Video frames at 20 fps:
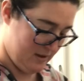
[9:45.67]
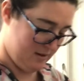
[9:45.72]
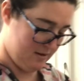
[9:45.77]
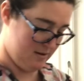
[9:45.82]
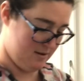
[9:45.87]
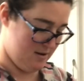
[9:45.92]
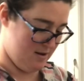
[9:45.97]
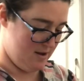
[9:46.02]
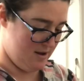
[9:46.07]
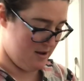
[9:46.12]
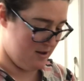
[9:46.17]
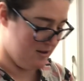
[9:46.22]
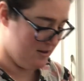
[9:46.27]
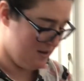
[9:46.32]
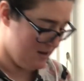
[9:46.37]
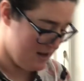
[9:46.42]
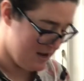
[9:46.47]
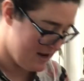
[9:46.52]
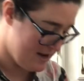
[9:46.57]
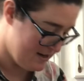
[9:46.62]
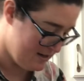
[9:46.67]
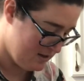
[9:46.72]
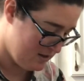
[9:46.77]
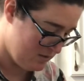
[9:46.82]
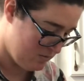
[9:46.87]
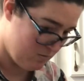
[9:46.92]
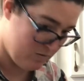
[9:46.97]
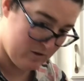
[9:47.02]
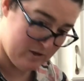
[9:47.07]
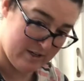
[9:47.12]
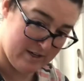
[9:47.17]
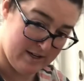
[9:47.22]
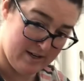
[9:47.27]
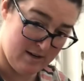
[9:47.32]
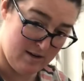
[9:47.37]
And the last one.